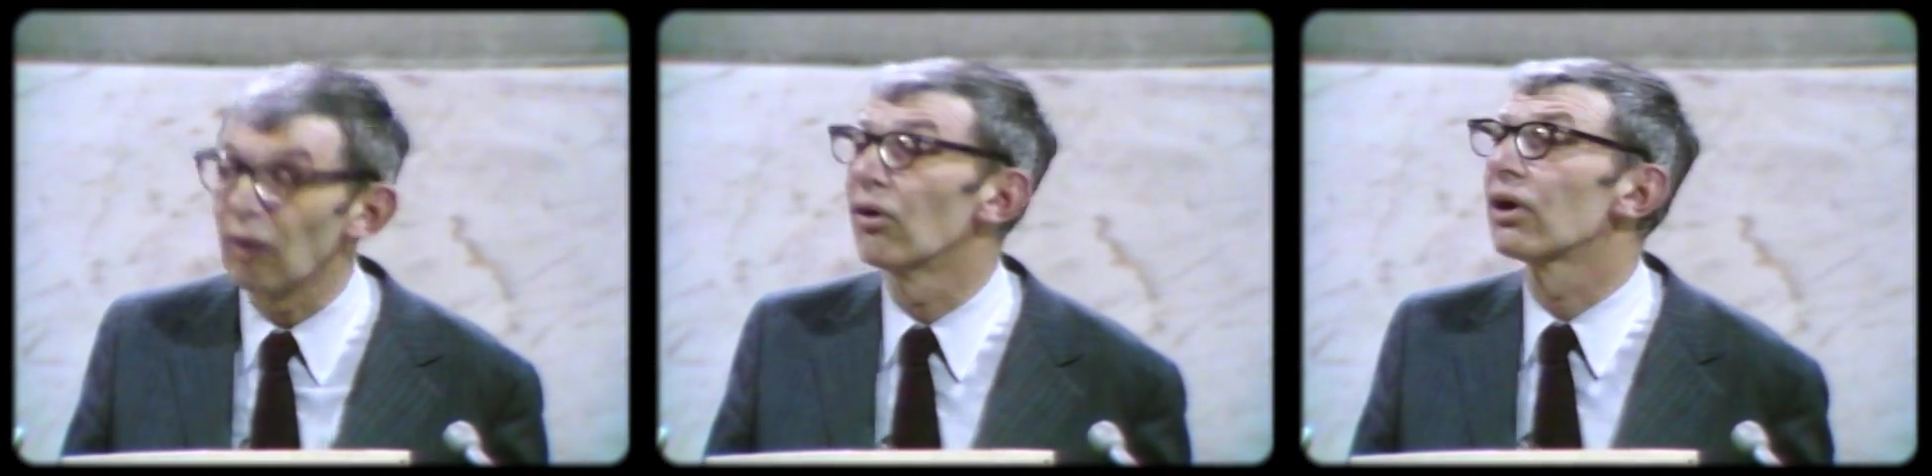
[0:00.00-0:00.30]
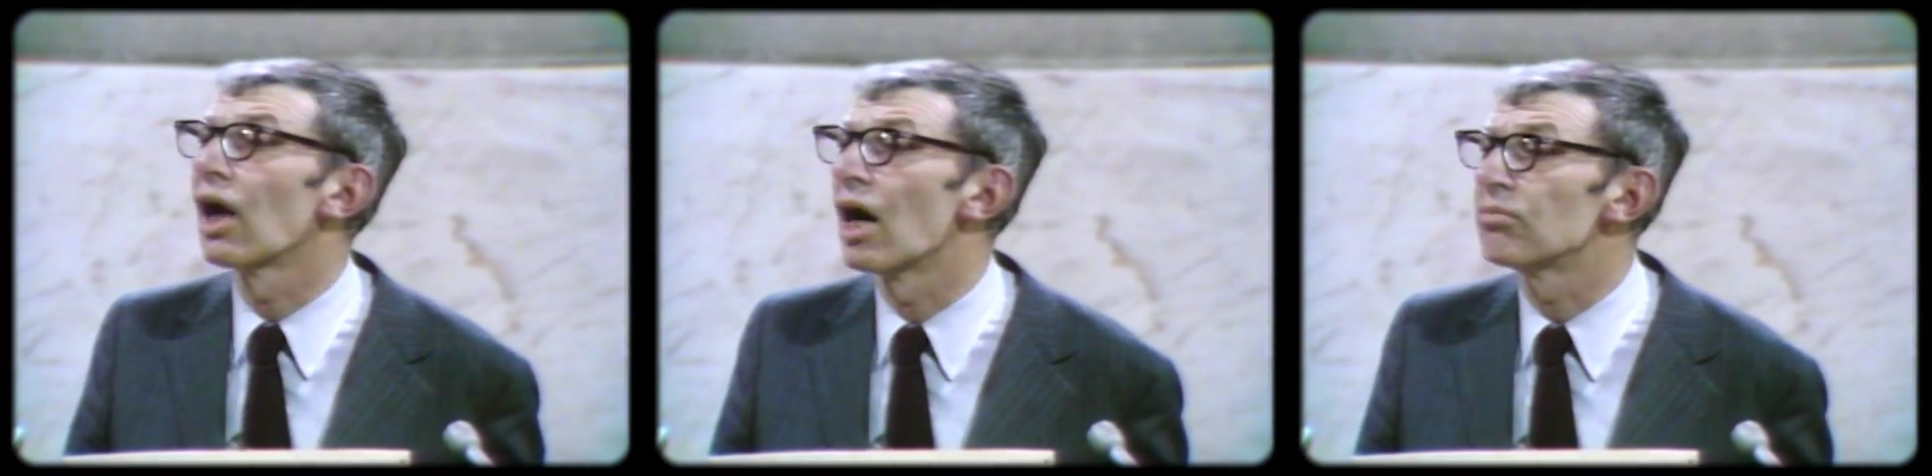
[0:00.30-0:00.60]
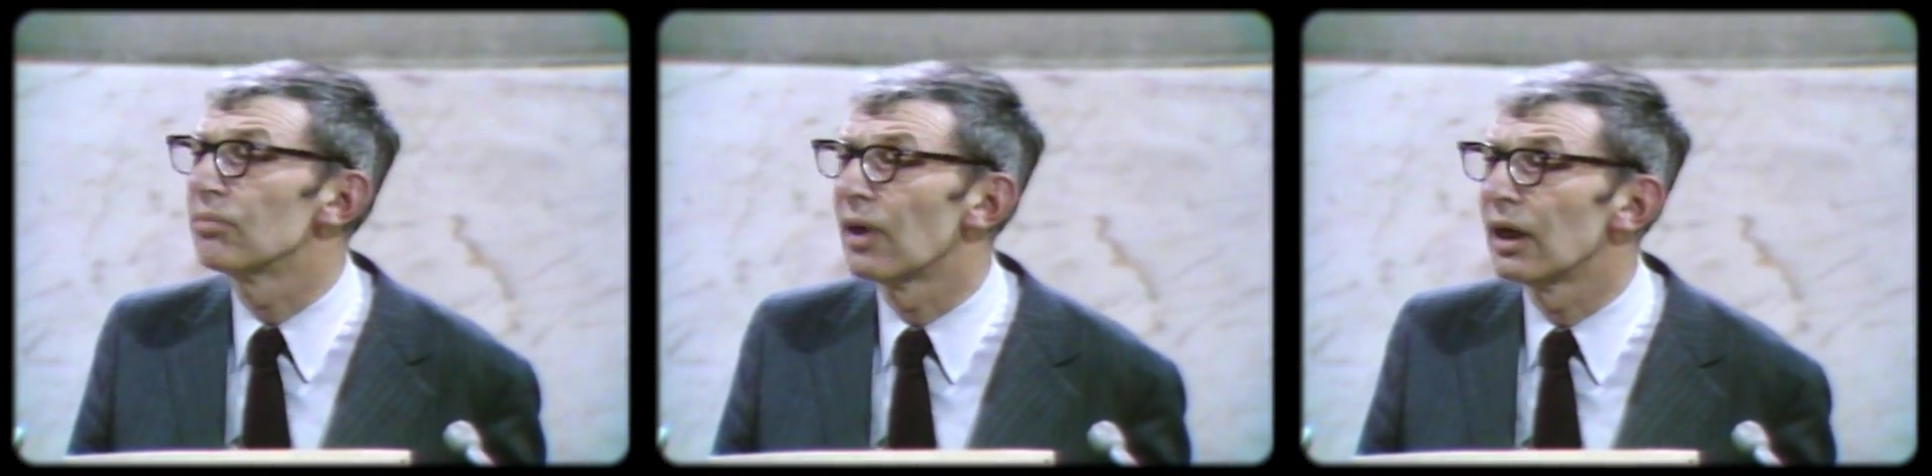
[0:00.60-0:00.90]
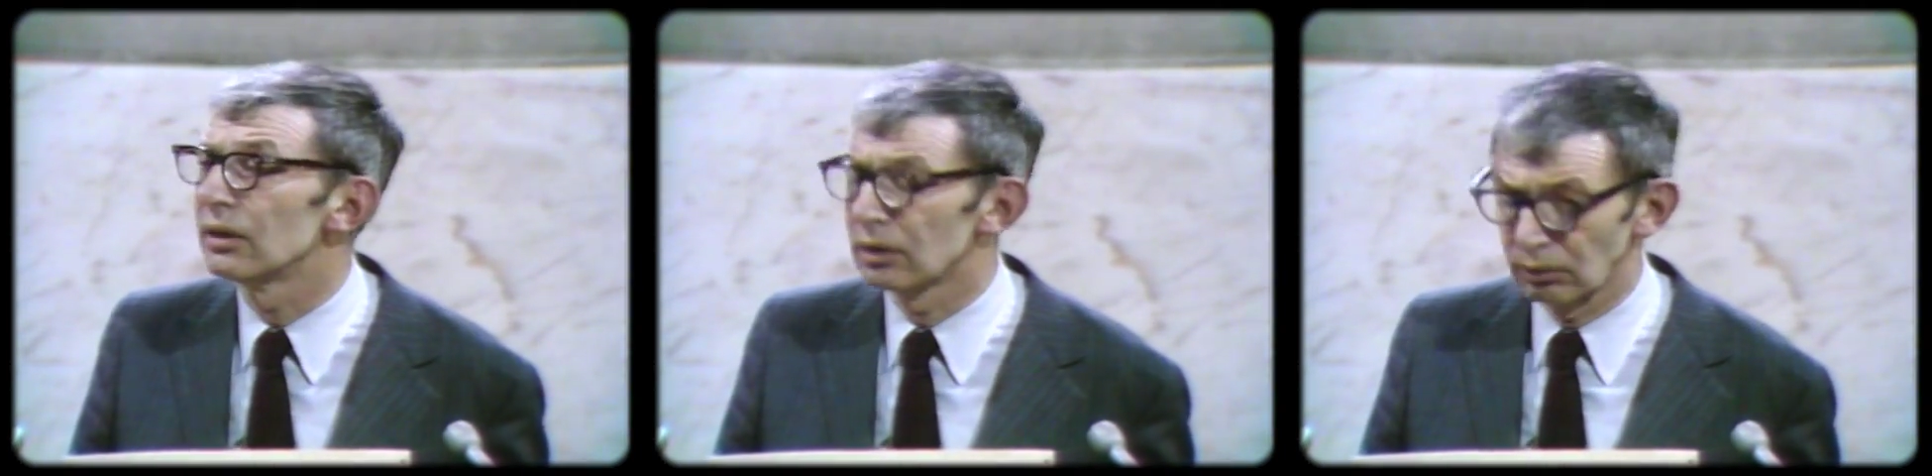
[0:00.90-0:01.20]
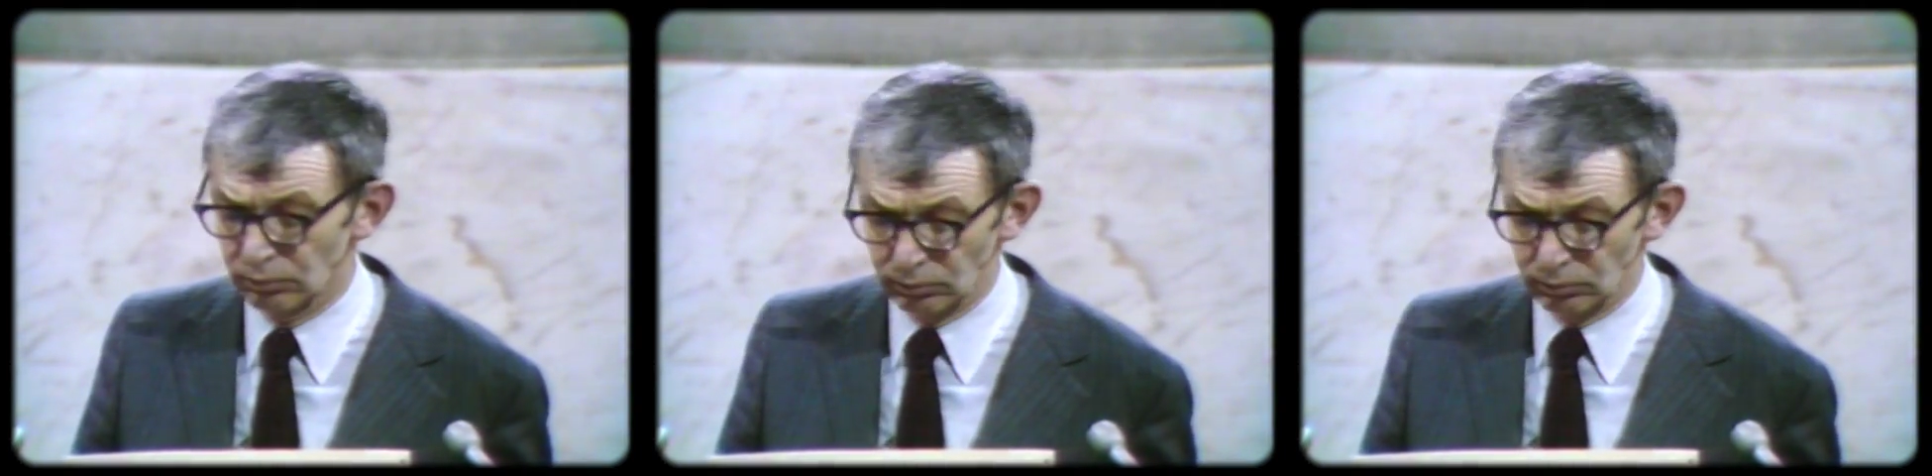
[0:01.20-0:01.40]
were a compromise.